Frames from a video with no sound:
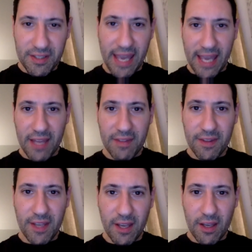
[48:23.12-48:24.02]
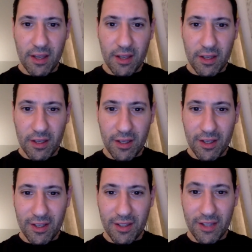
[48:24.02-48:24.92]
know what's entailing. You
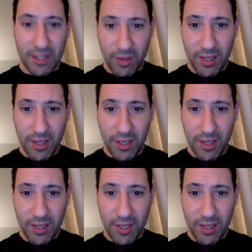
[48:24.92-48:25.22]
know that you're right.